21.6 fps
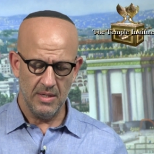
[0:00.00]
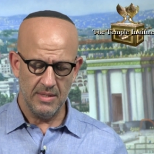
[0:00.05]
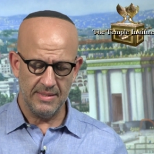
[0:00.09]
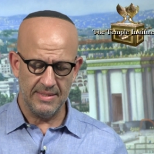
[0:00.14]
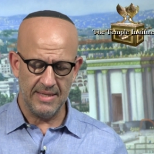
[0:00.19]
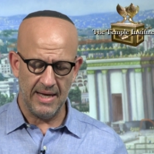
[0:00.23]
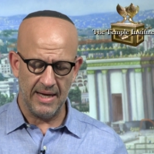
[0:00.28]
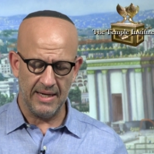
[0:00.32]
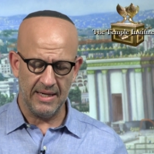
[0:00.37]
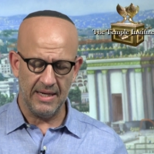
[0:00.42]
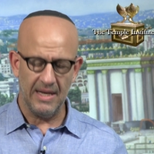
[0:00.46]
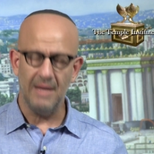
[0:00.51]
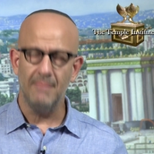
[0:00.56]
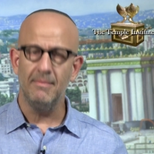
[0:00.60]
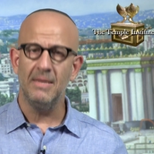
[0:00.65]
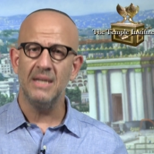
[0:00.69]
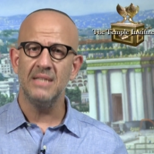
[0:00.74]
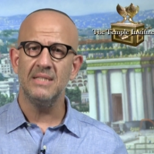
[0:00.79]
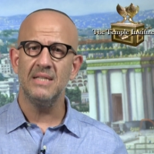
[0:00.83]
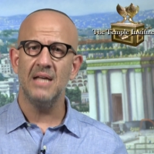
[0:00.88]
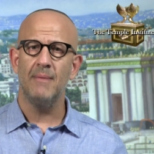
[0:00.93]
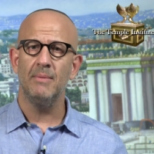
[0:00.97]

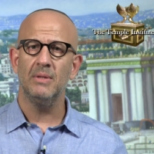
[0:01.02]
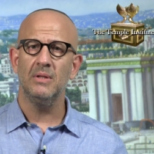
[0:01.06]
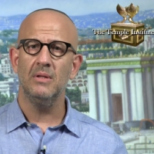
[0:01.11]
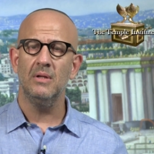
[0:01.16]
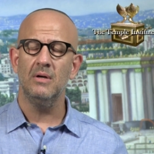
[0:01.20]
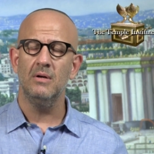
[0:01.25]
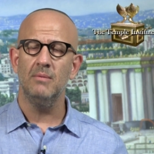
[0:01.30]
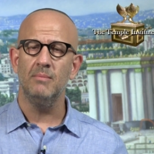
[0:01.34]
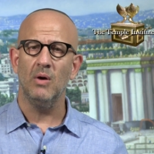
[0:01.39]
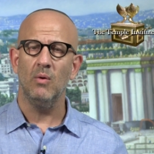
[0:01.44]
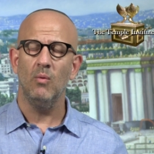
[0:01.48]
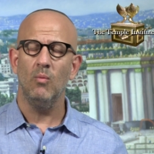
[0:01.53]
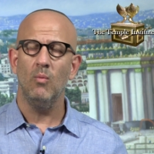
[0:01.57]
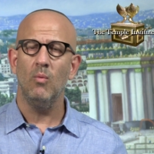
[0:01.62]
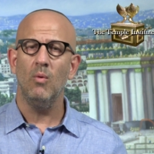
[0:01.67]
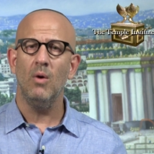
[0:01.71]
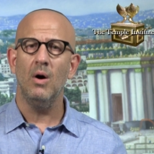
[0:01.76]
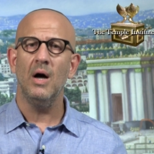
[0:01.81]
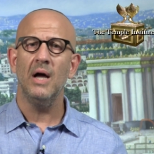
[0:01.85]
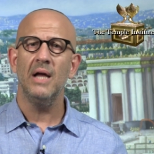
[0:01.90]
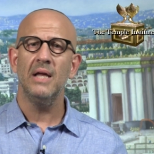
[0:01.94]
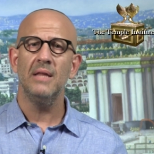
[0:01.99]
Dakama tamalomar.
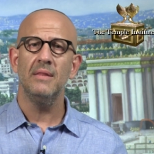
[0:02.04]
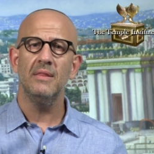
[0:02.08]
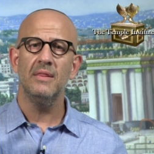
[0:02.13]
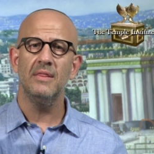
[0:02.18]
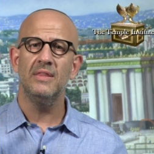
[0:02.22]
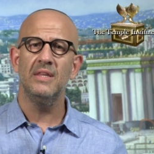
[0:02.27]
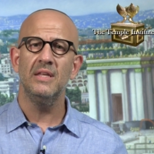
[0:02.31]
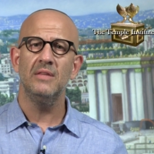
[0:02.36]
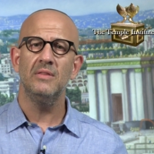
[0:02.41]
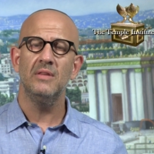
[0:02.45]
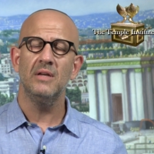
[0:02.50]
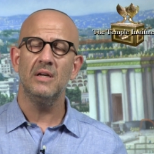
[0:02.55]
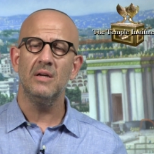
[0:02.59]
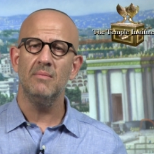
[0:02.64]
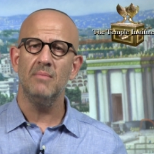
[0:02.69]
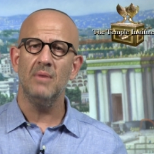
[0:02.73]
Why did the